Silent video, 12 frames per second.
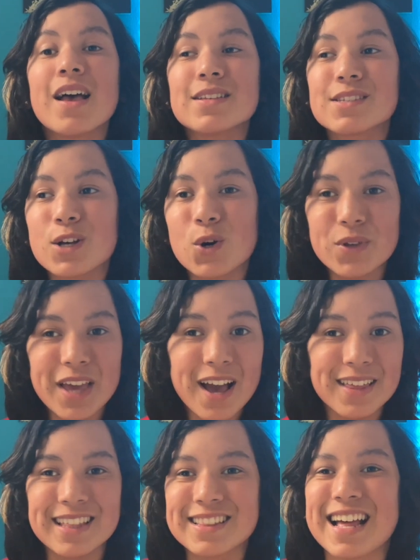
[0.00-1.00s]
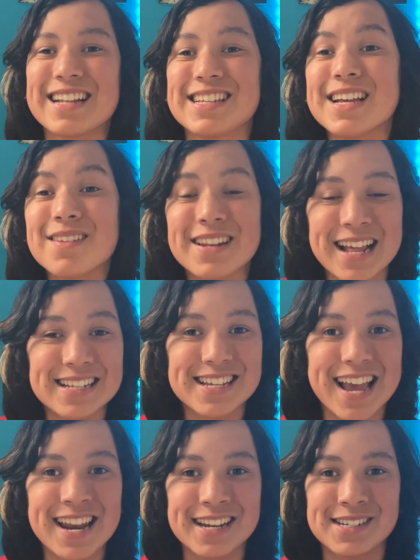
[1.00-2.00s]
So yeah, I think that's it. Let's
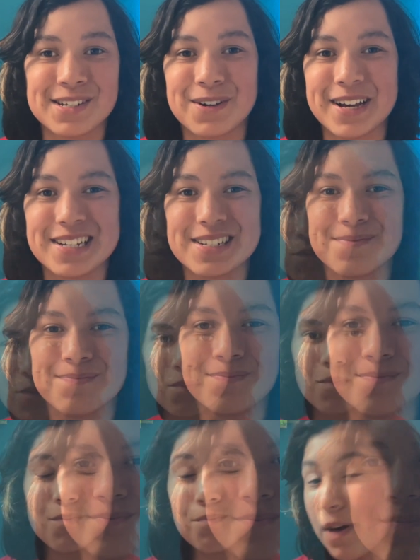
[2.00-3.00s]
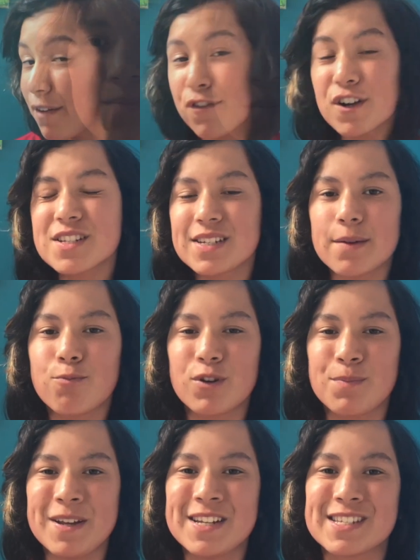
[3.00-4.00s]
get into it. My first tip
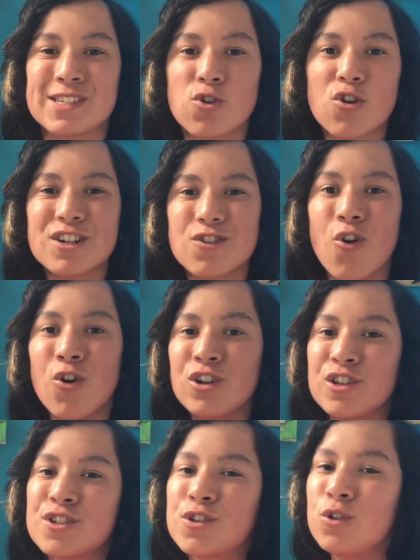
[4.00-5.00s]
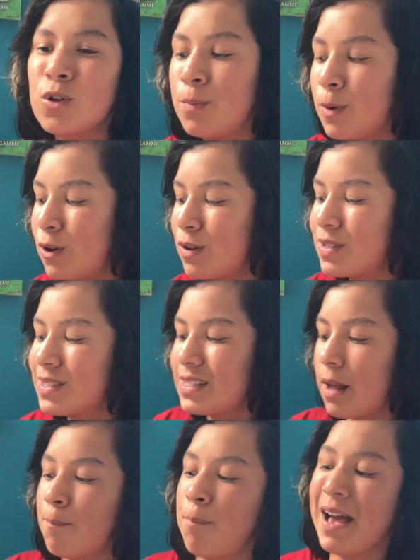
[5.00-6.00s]
would be to sort all your school books
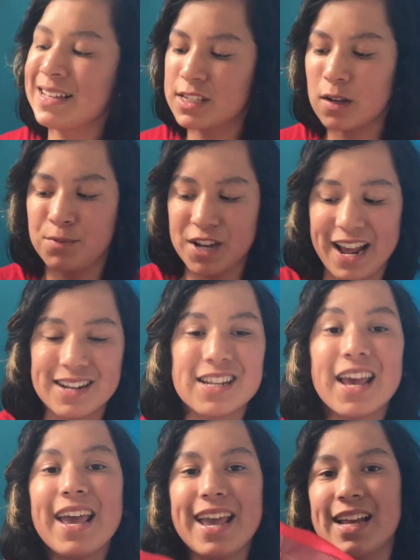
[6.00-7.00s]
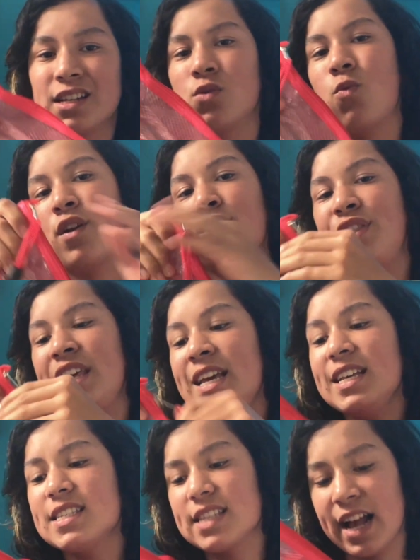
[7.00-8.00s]
by subject into one of
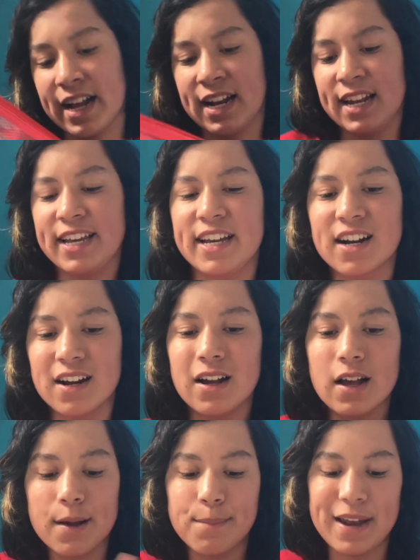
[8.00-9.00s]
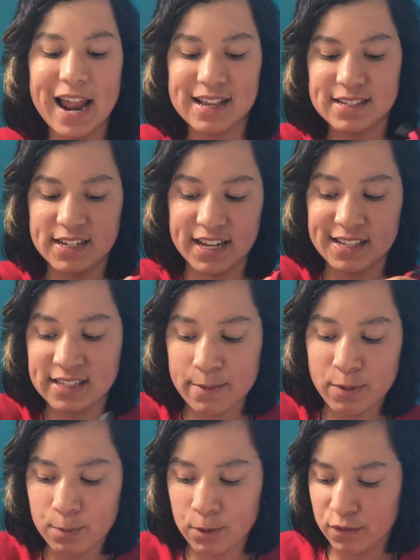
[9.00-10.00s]
these, a clear plastic
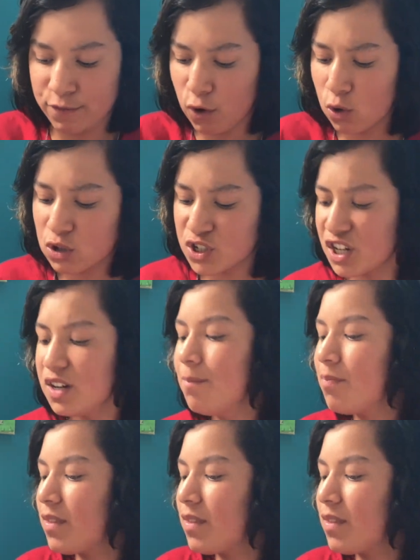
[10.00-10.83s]
zip-in folder,